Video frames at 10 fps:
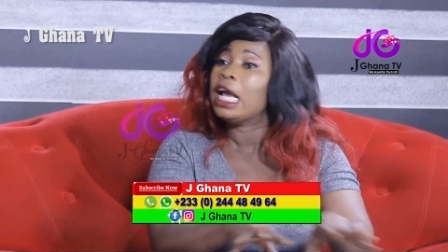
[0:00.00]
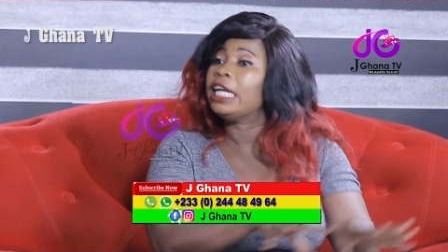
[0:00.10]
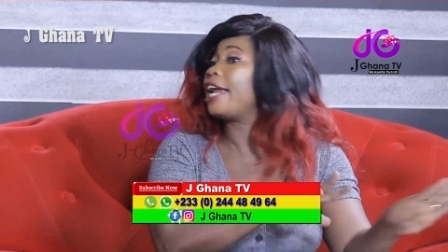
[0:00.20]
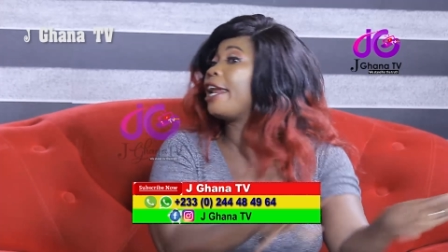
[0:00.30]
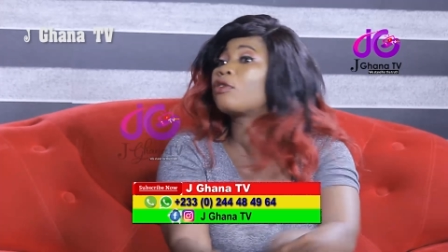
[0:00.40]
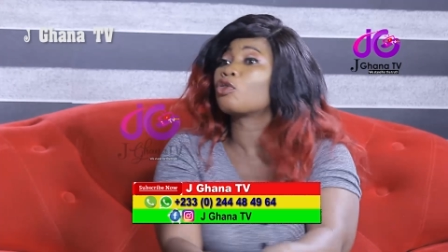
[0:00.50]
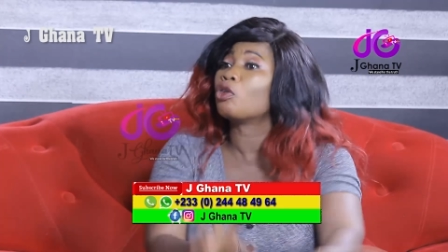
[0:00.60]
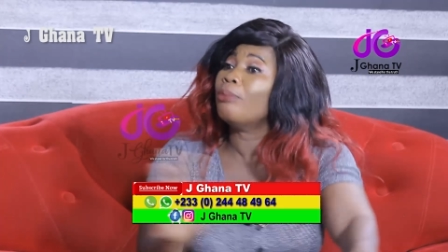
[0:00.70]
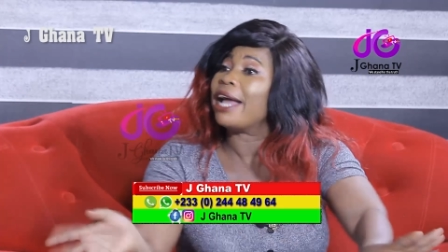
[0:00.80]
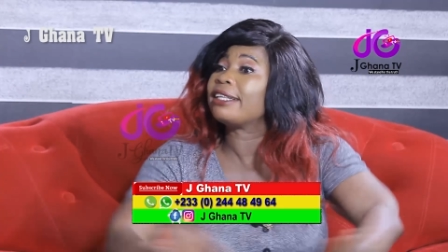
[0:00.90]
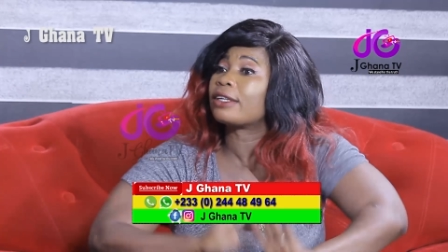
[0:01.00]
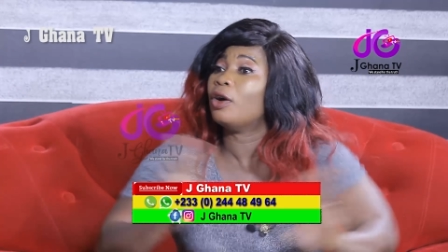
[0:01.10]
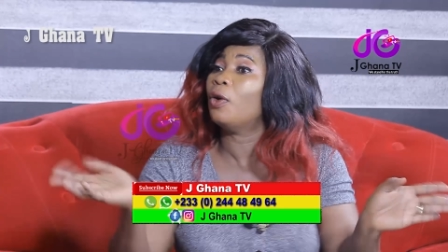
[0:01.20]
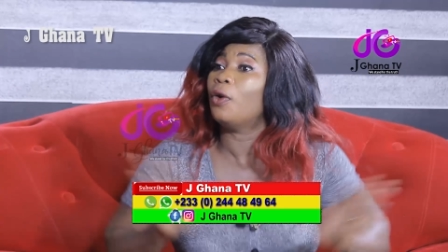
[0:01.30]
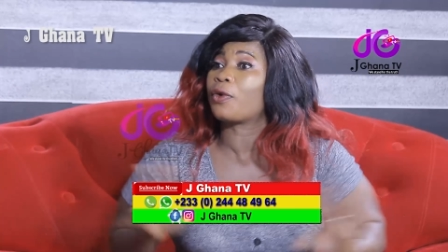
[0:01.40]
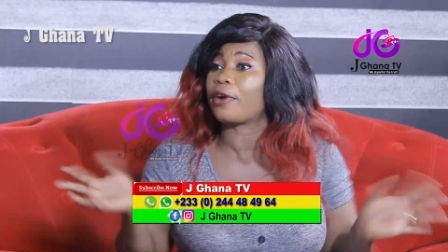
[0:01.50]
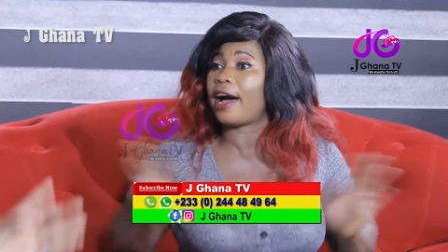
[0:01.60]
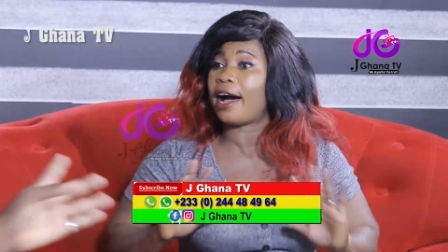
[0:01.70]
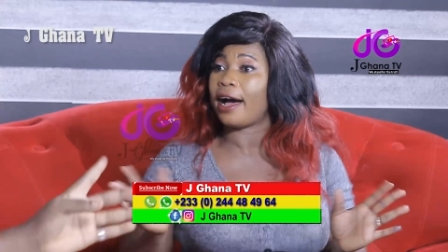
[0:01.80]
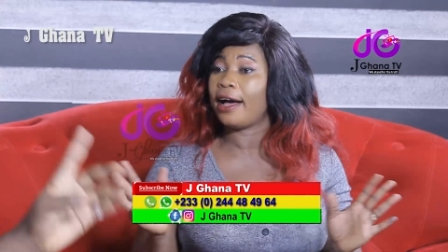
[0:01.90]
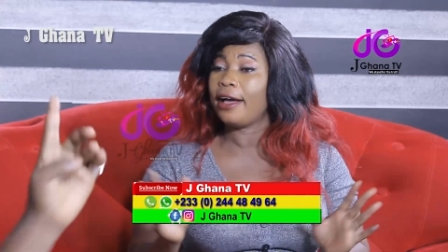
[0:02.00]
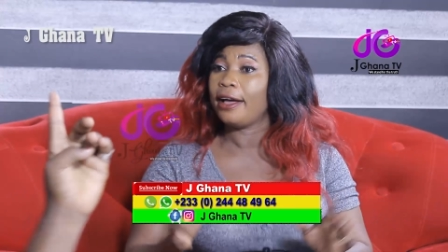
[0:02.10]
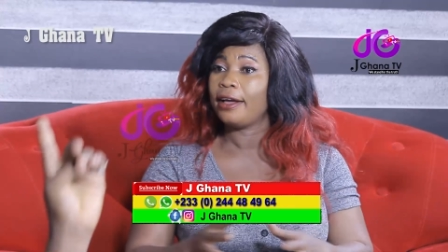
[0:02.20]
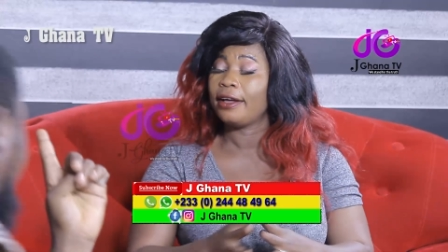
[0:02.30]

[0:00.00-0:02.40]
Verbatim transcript: You had not two bands on crown. No, one